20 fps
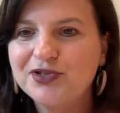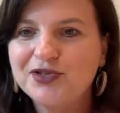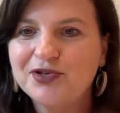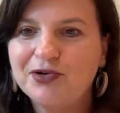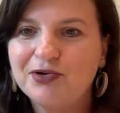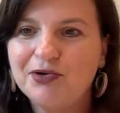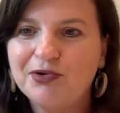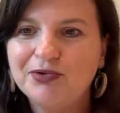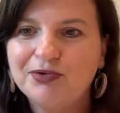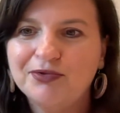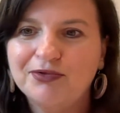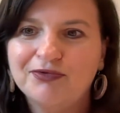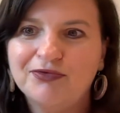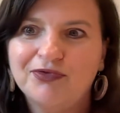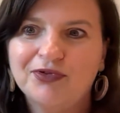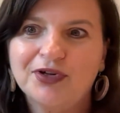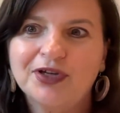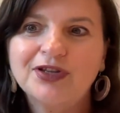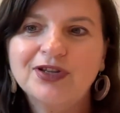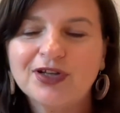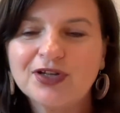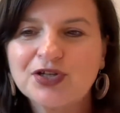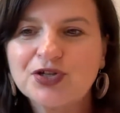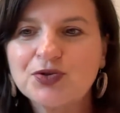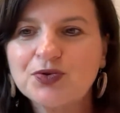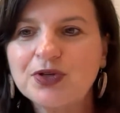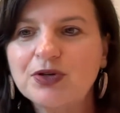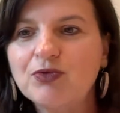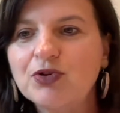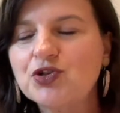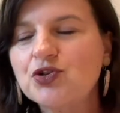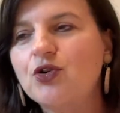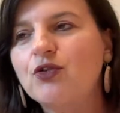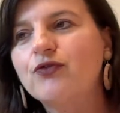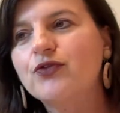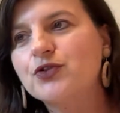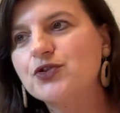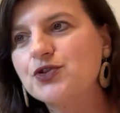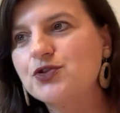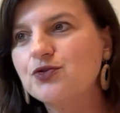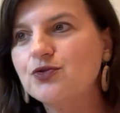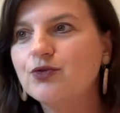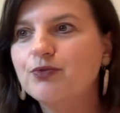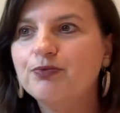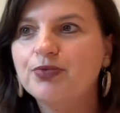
So for industry, which offers you